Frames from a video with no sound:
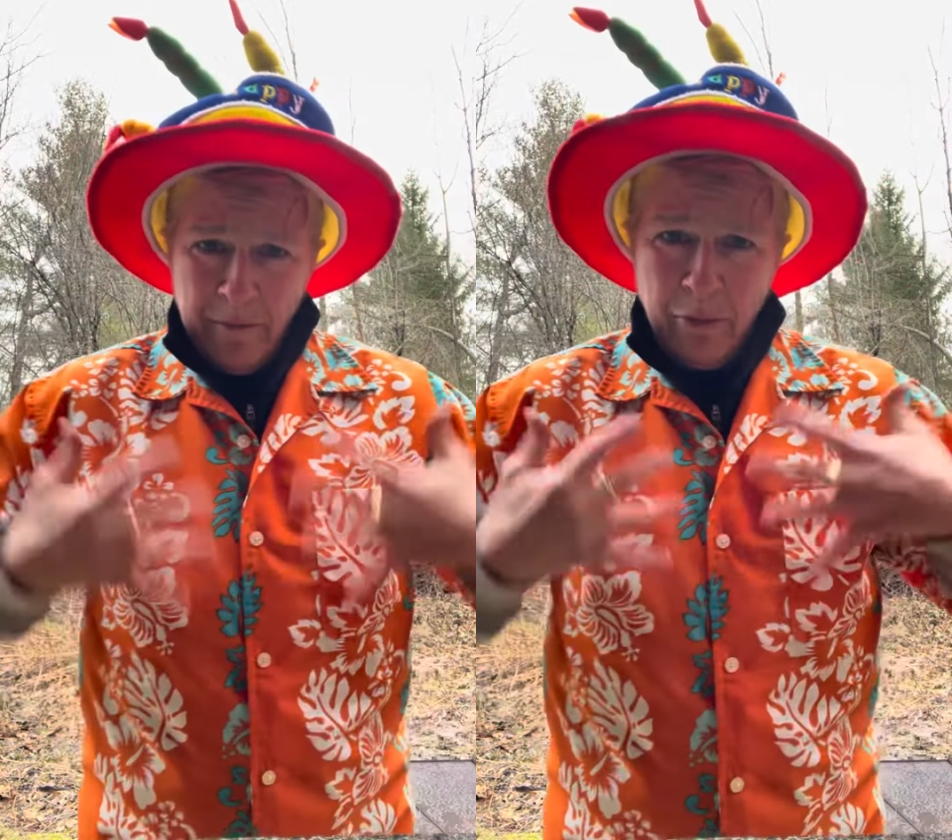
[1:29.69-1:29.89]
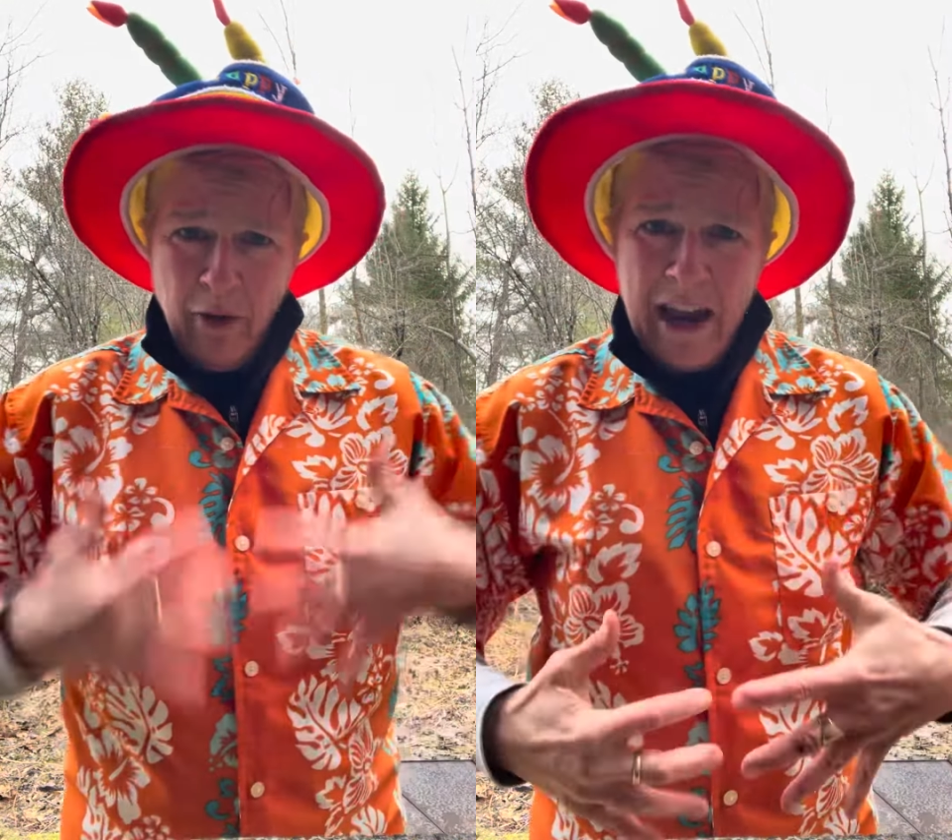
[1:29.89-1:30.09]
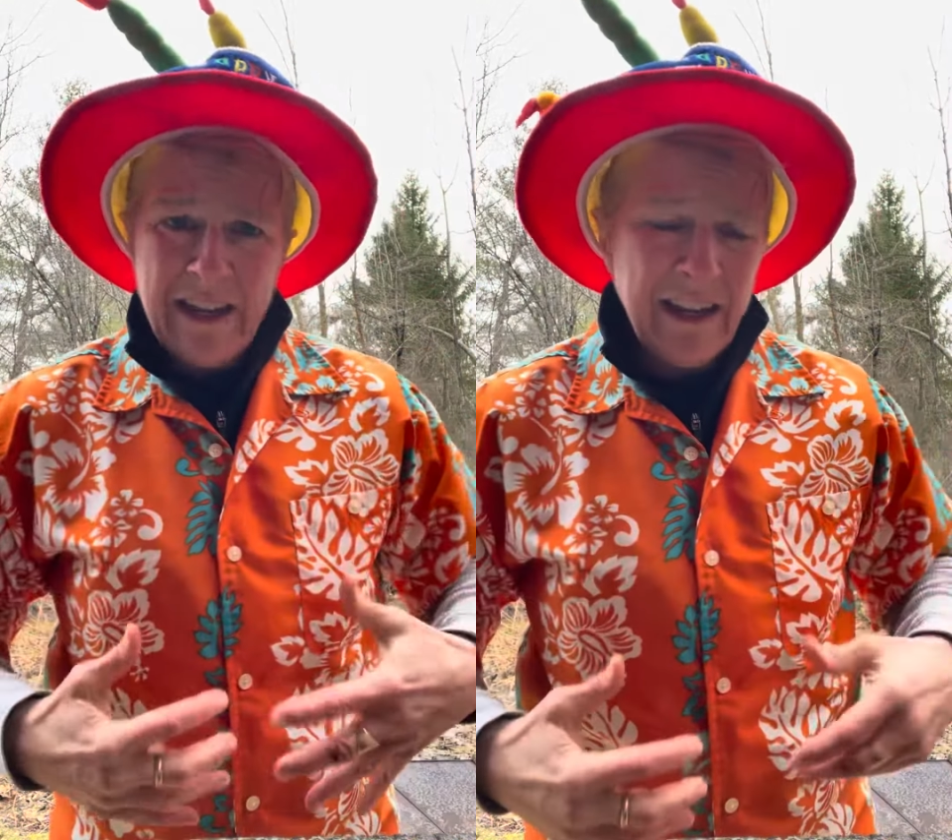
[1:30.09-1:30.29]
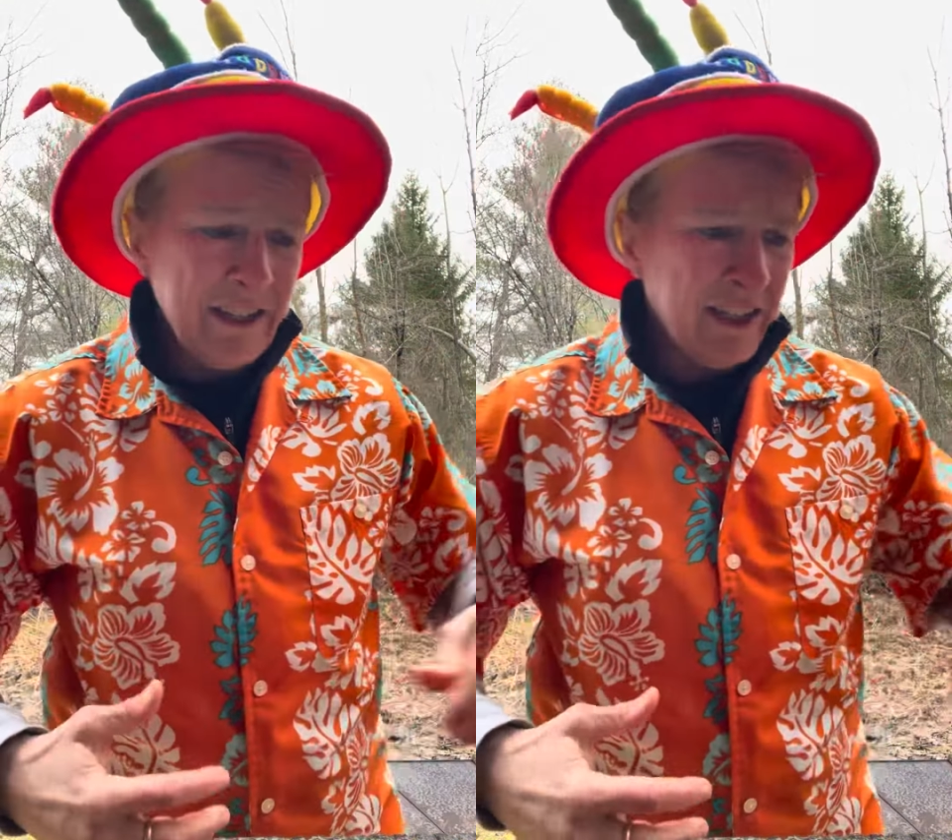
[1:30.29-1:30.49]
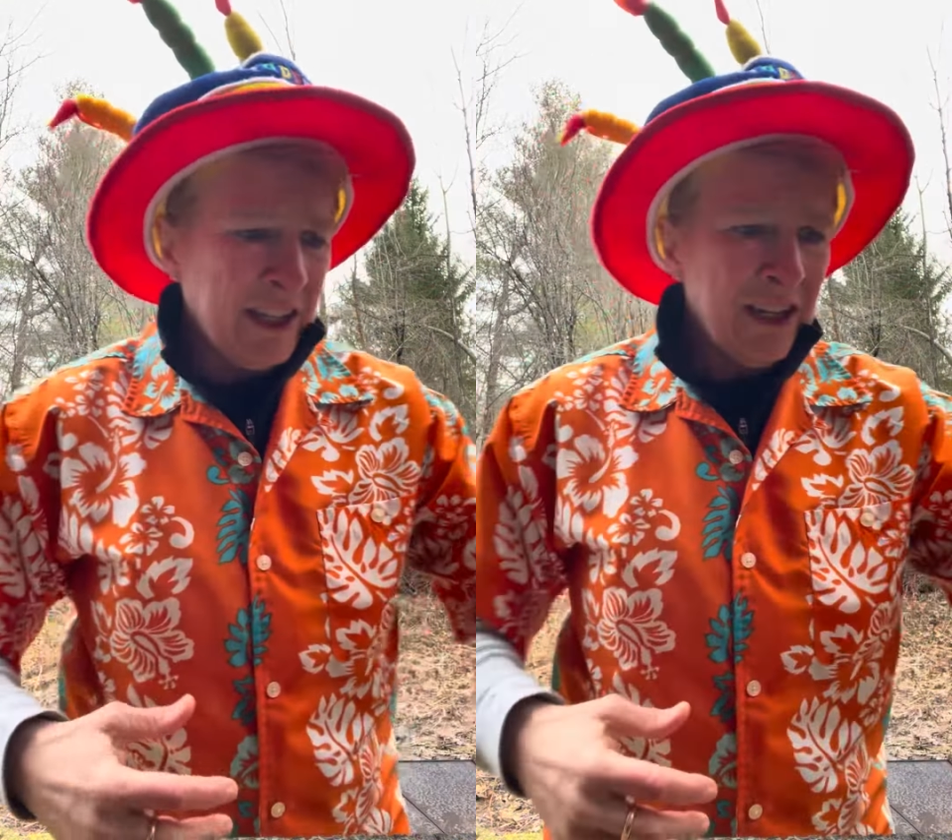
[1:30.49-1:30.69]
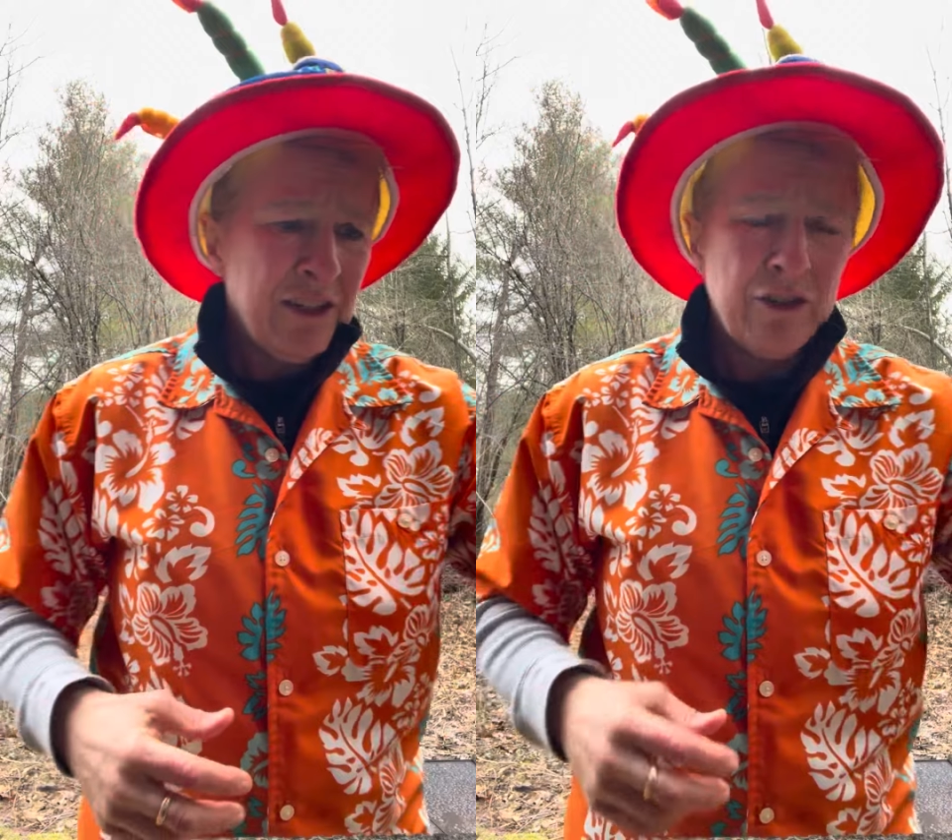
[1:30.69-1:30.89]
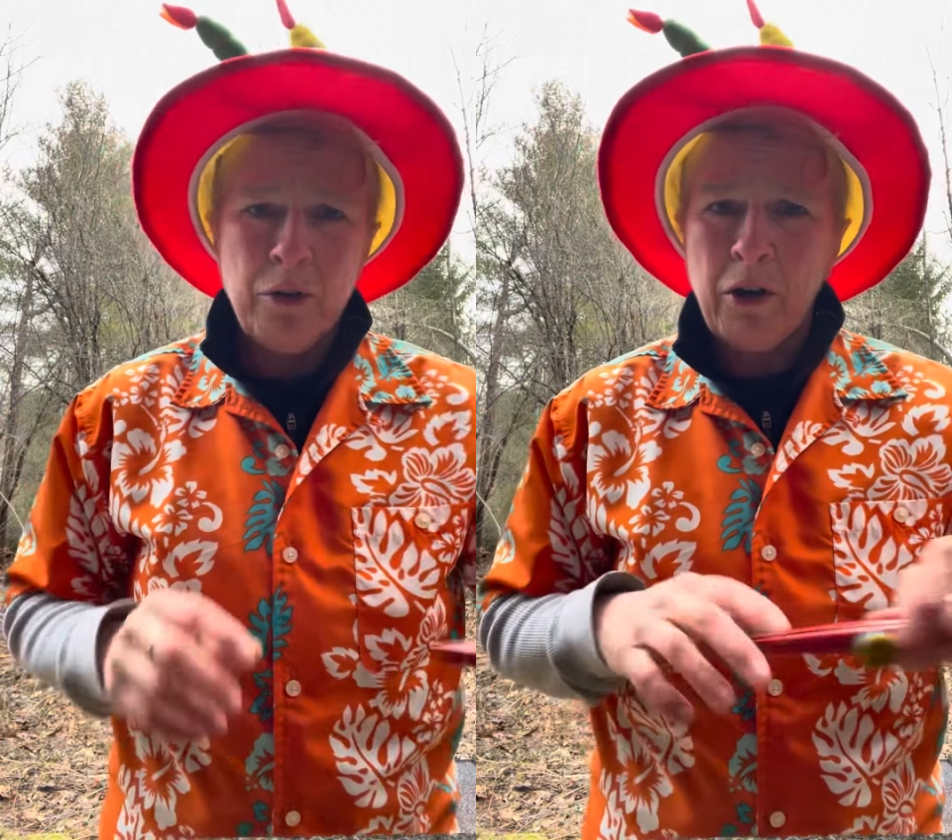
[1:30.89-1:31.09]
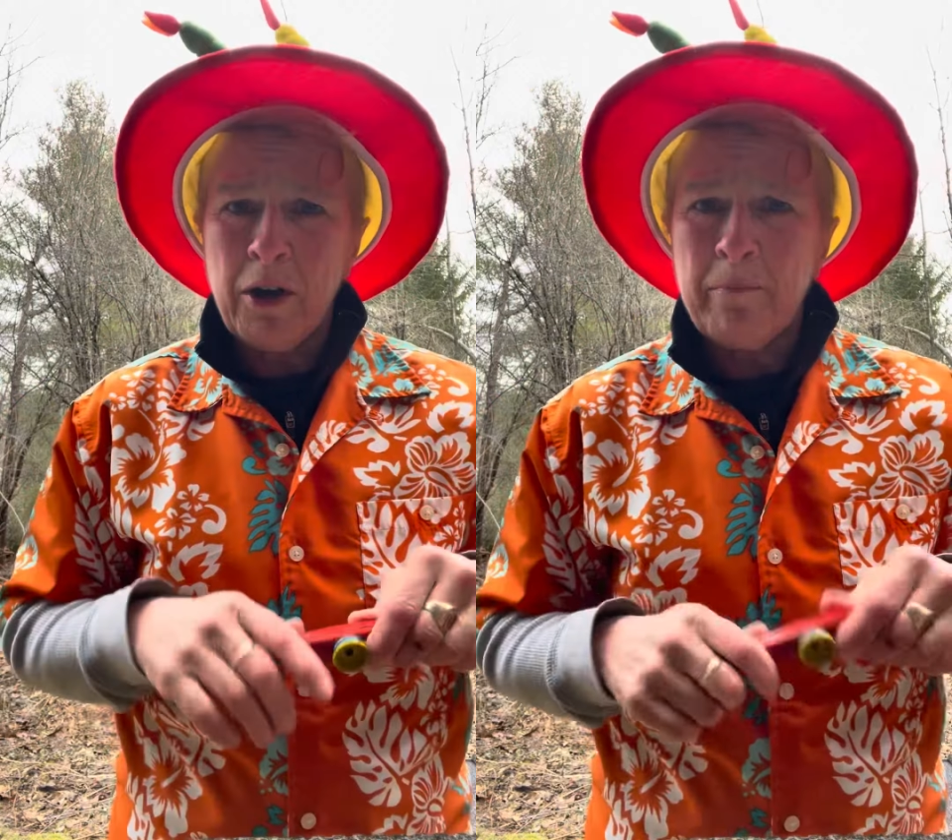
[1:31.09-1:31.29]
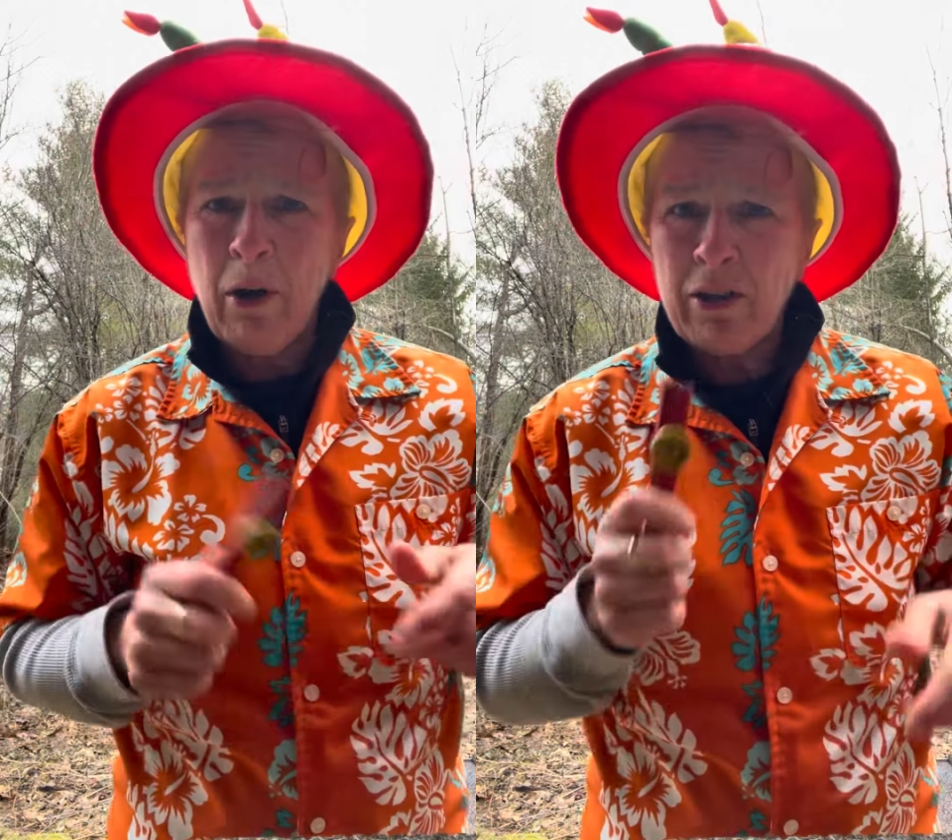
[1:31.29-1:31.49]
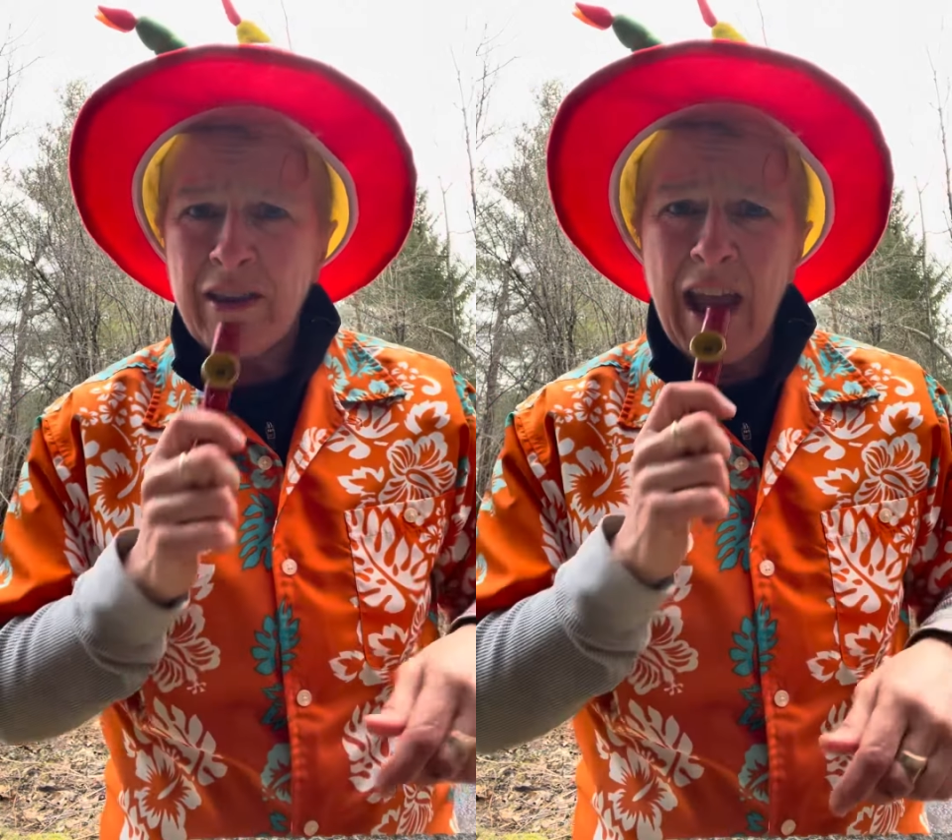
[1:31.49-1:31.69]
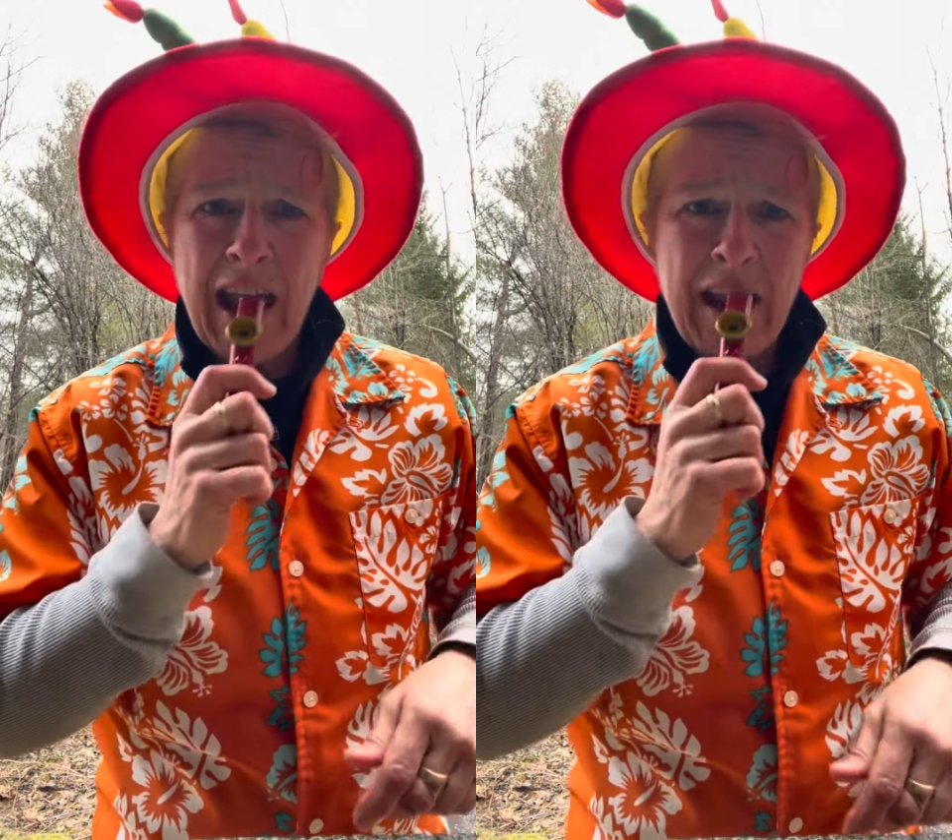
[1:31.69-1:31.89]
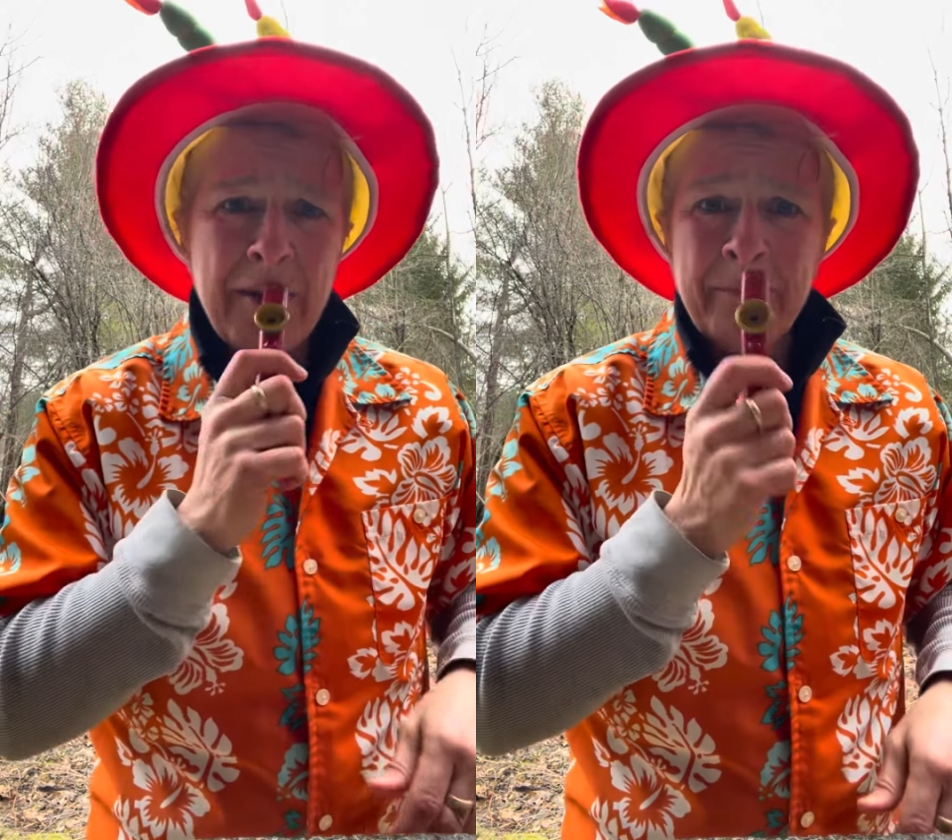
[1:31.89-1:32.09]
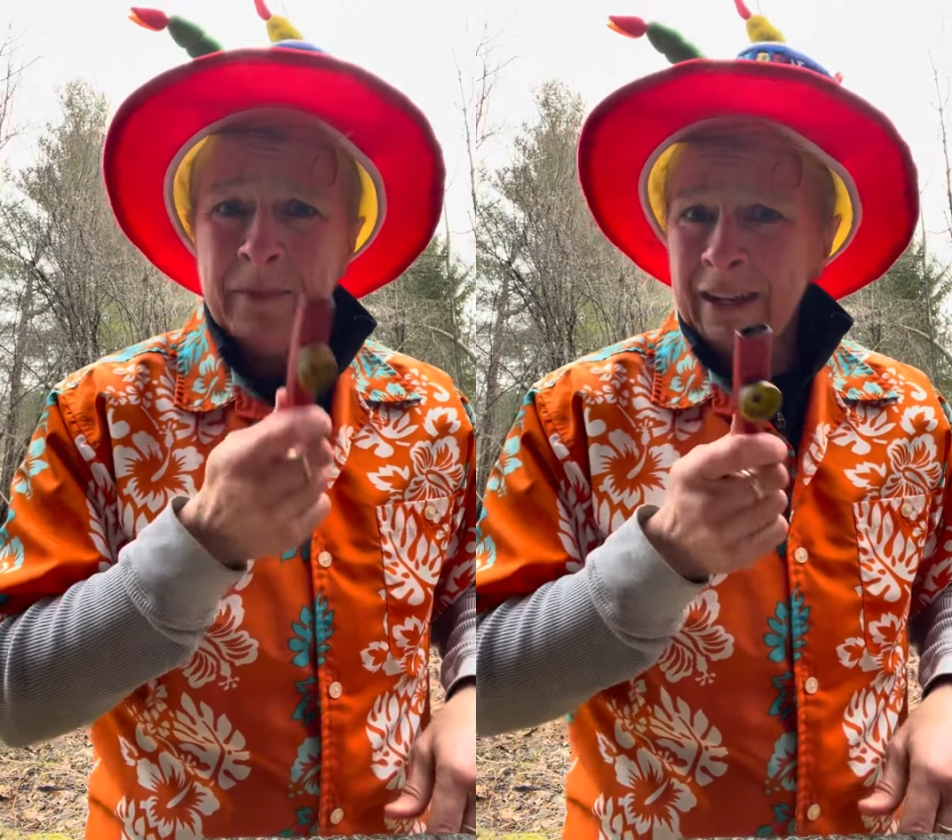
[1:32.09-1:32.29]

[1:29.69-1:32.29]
brightness to her birthday